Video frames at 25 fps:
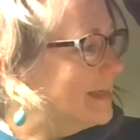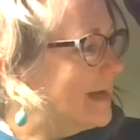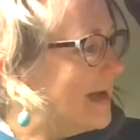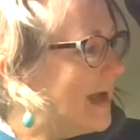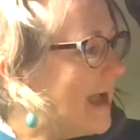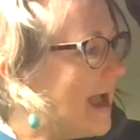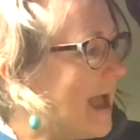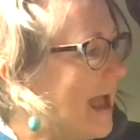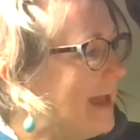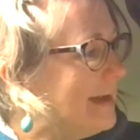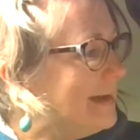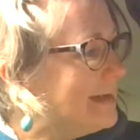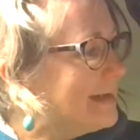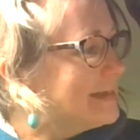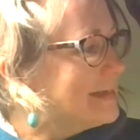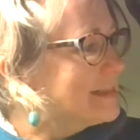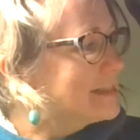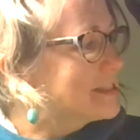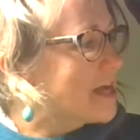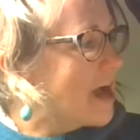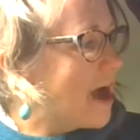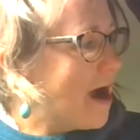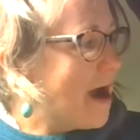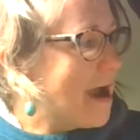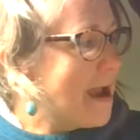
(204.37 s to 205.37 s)
any
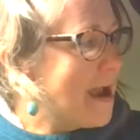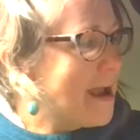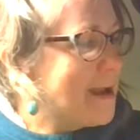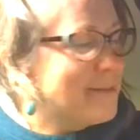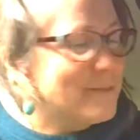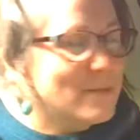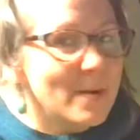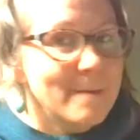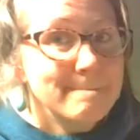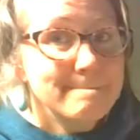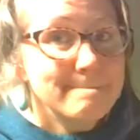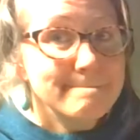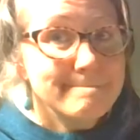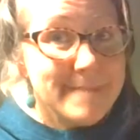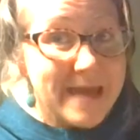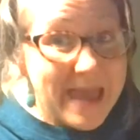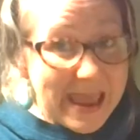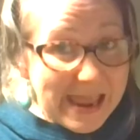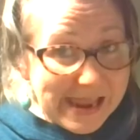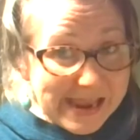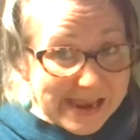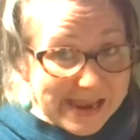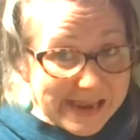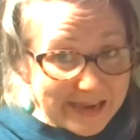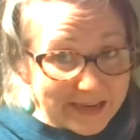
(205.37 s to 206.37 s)
time
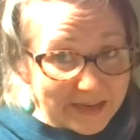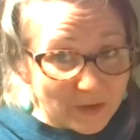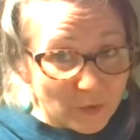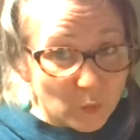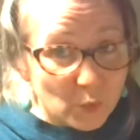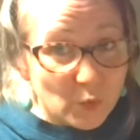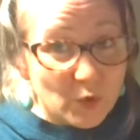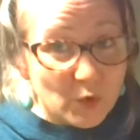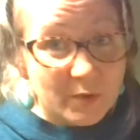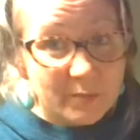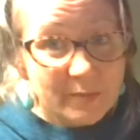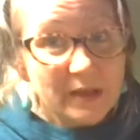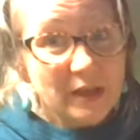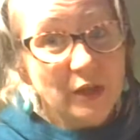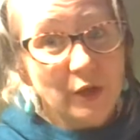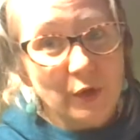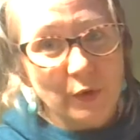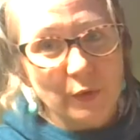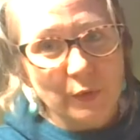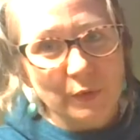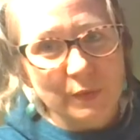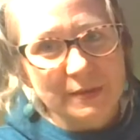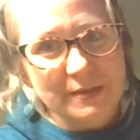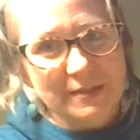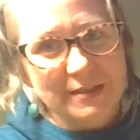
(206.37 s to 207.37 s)
may would be
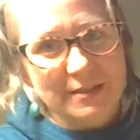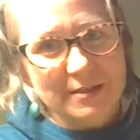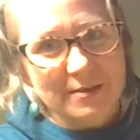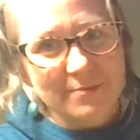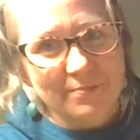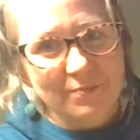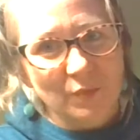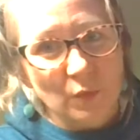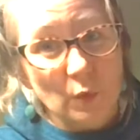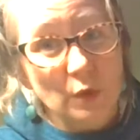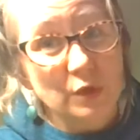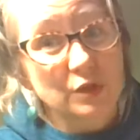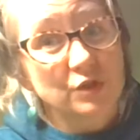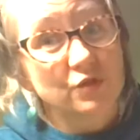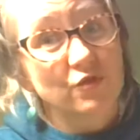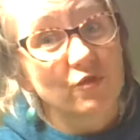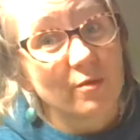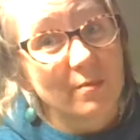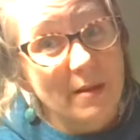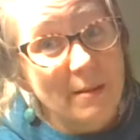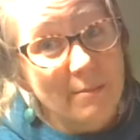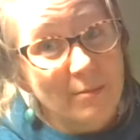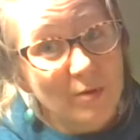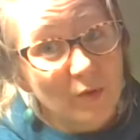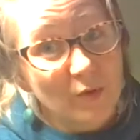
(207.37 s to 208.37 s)
used, which
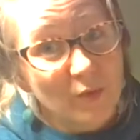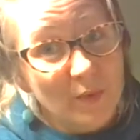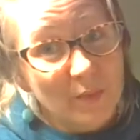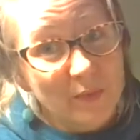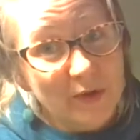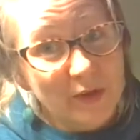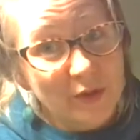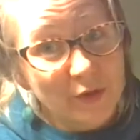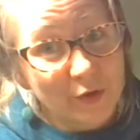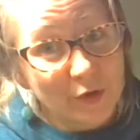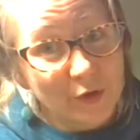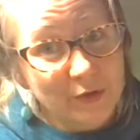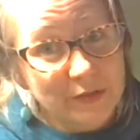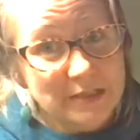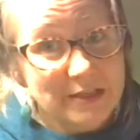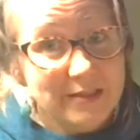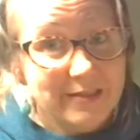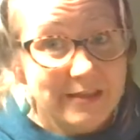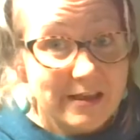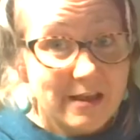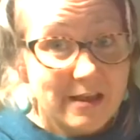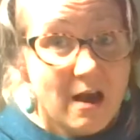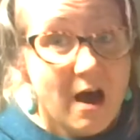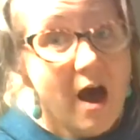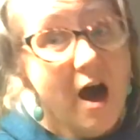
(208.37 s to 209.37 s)
remember when we learned
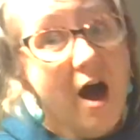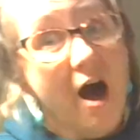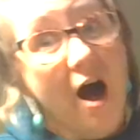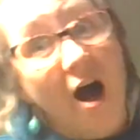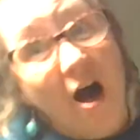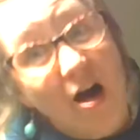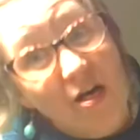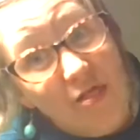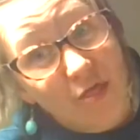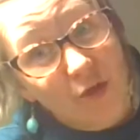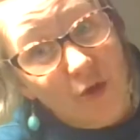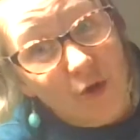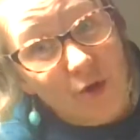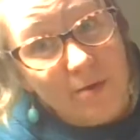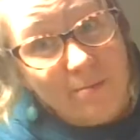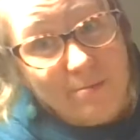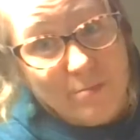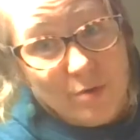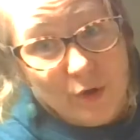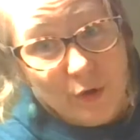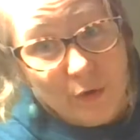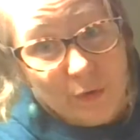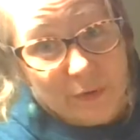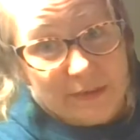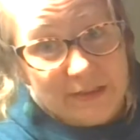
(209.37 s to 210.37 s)
the other
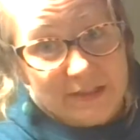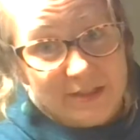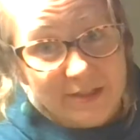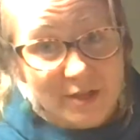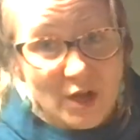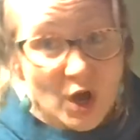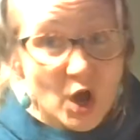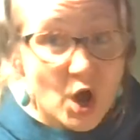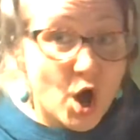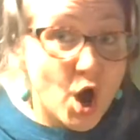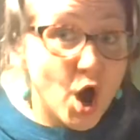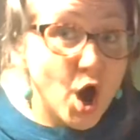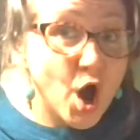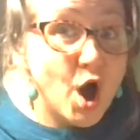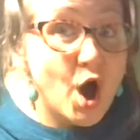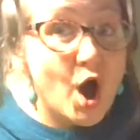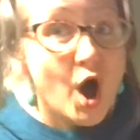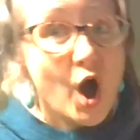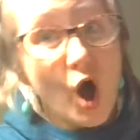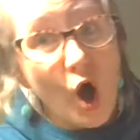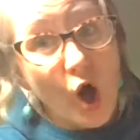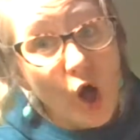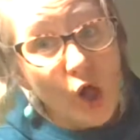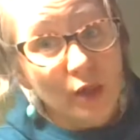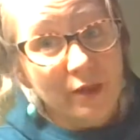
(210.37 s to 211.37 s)
moods,
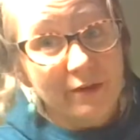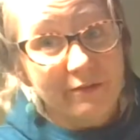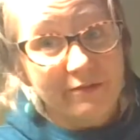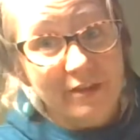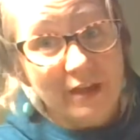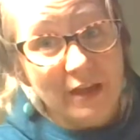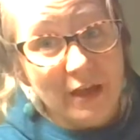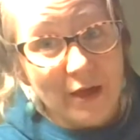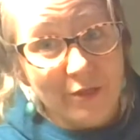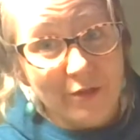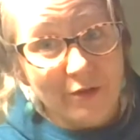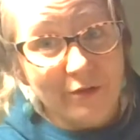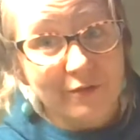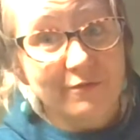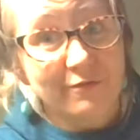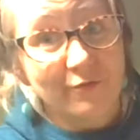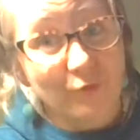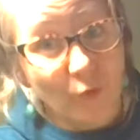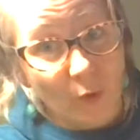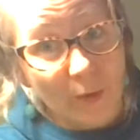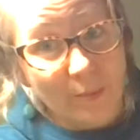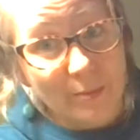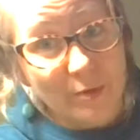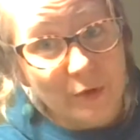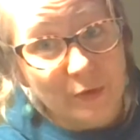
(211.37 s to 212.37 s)
all of the other
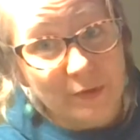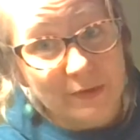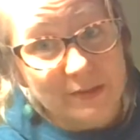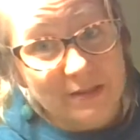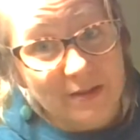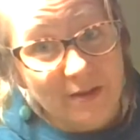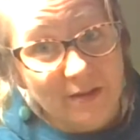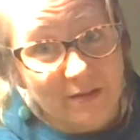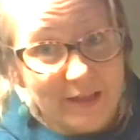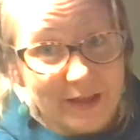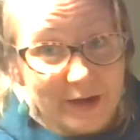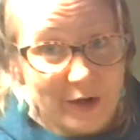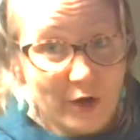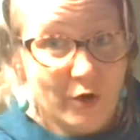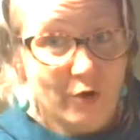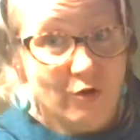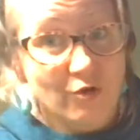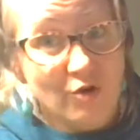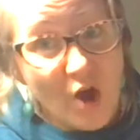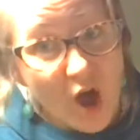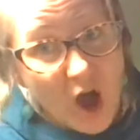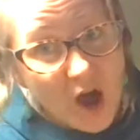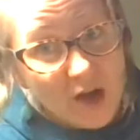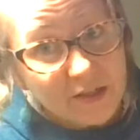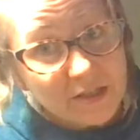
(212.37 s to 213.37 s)
4 moods that are
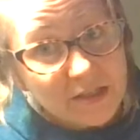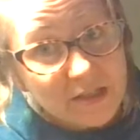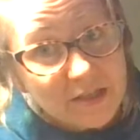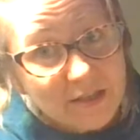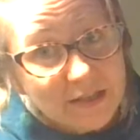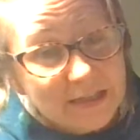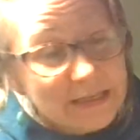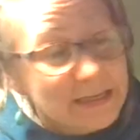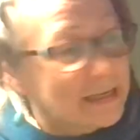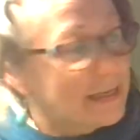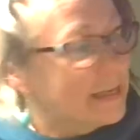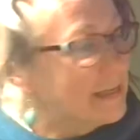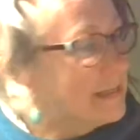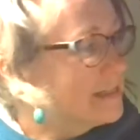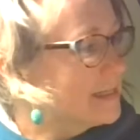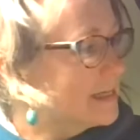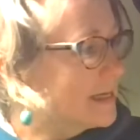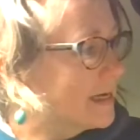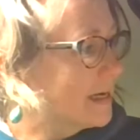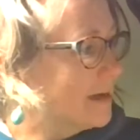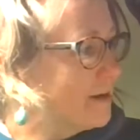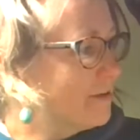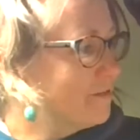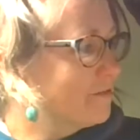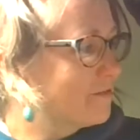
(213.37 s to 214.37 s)
not
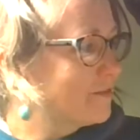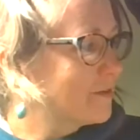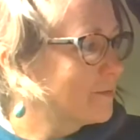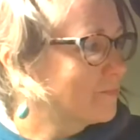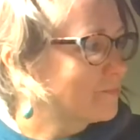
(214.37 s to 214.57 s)
indicative,